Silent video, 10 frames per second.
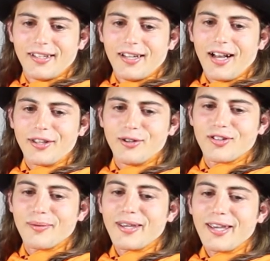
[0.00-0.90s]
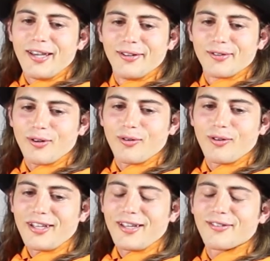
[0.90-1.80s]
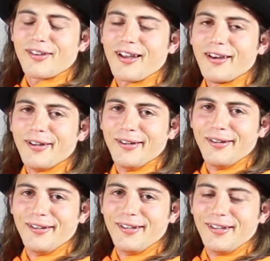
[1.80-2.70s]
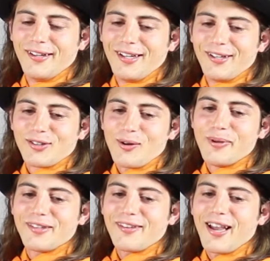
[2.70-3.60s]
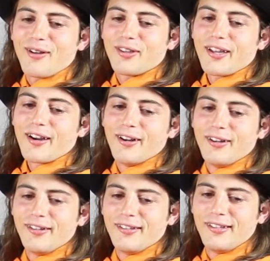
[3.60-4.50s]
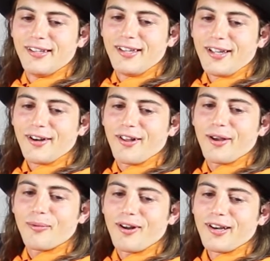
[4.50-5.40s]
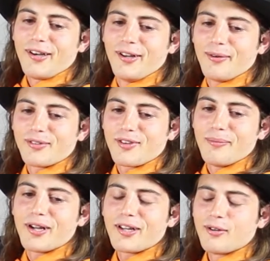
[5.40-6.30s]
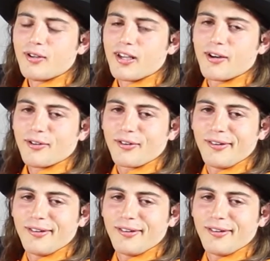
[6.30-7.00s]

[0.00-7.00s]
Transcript: I used to be so lonely inside, so busy out there, and all I wanted was somebody who cares.